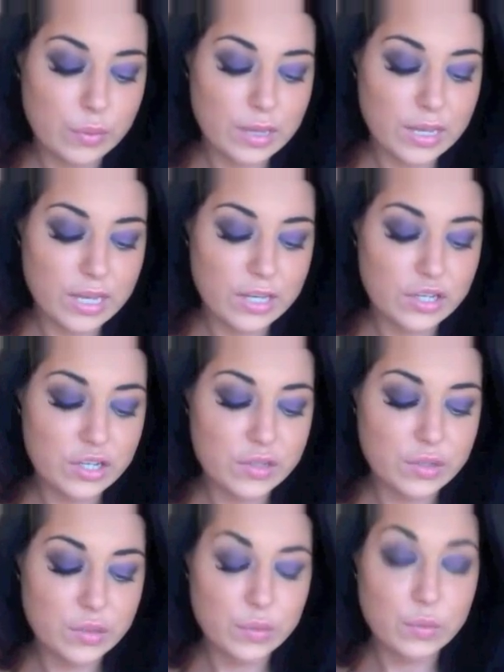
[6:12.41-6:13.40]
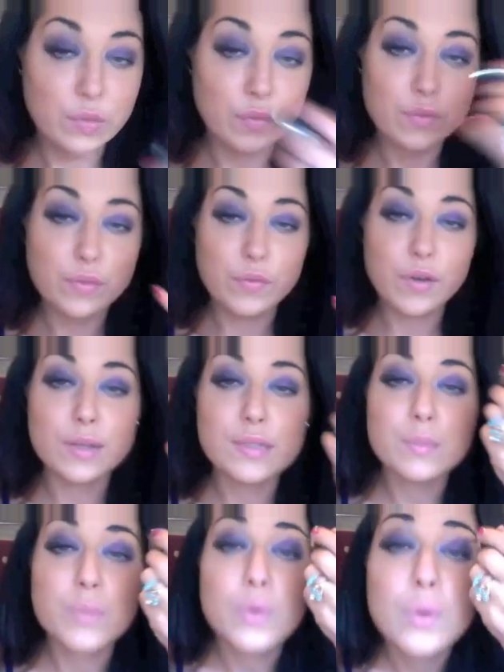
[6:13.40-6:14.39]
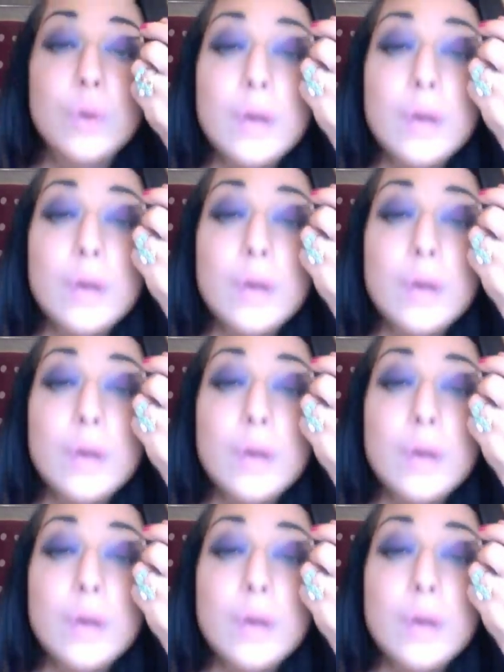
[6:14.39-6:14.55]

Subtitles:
it just sort of defines more.